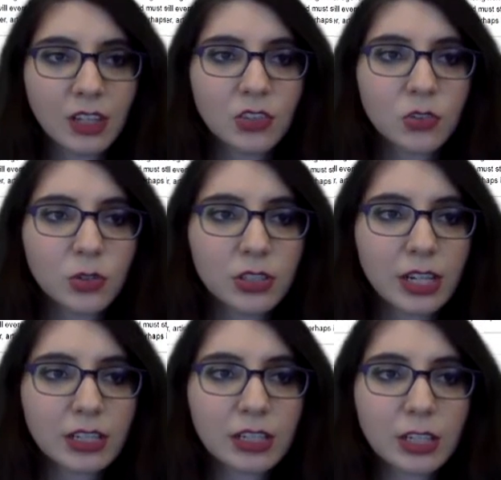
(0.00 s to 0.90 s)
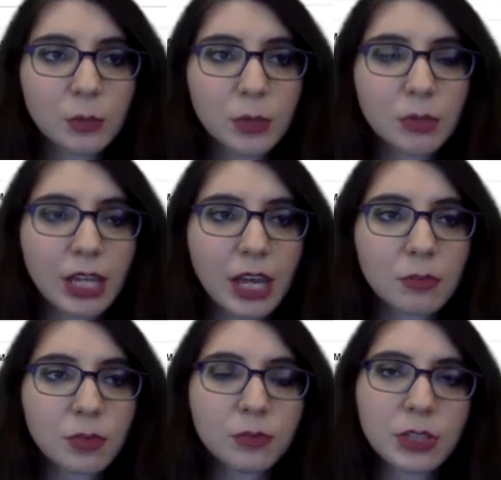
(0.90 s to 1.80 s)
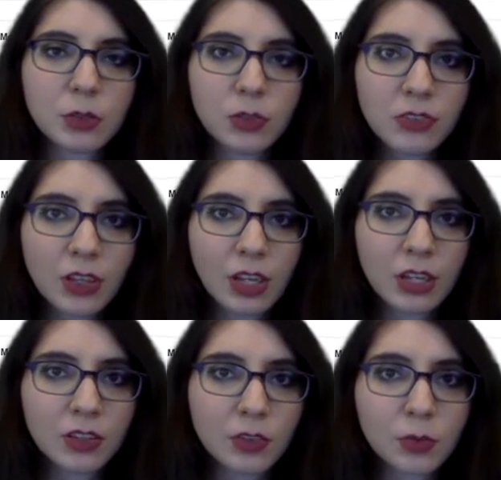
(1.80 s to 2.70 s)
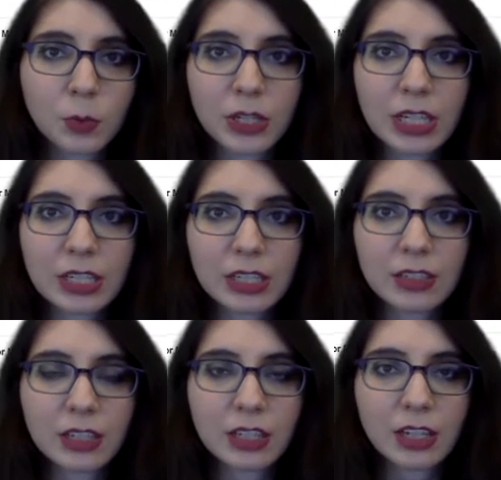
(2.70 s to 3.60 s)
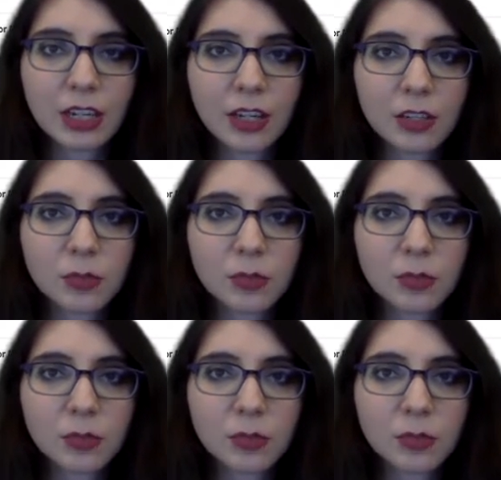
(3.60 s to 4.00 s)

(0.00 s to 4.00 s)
Scrolling down a little bit, we have reviews. So if you want to get an idea of